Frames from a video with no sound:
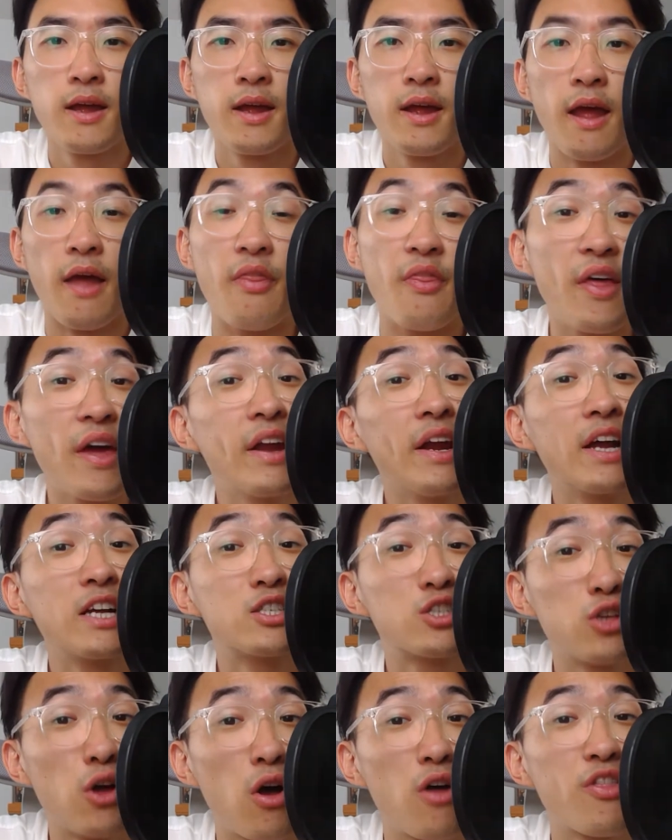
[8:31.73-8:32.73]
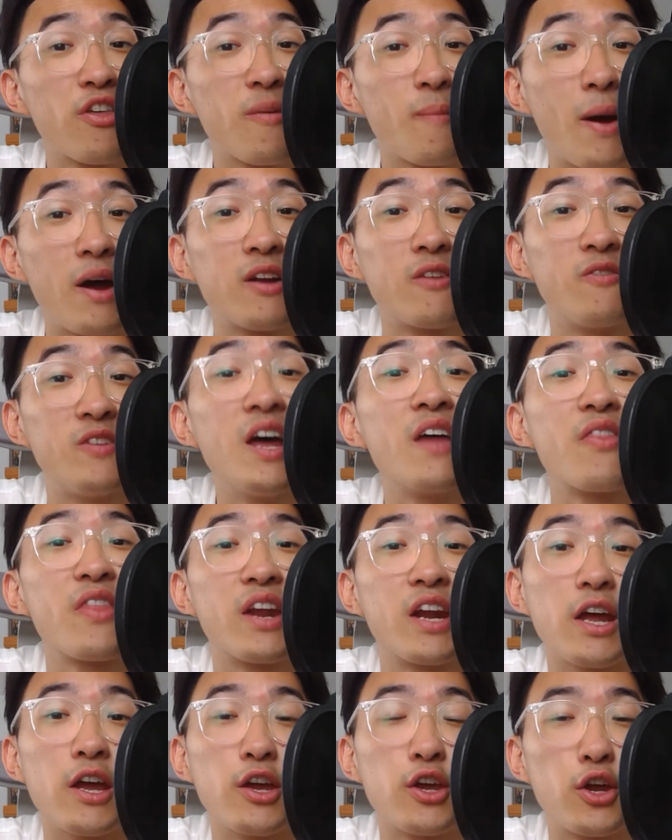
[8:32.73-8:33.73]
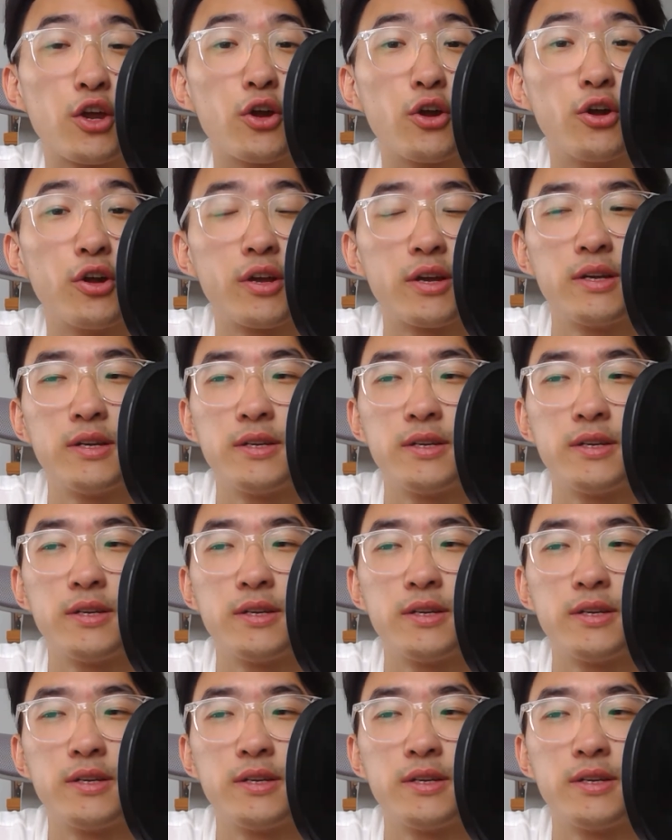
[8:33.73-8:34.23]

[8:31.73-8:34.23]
And then I saw the amount of debt that I accrued.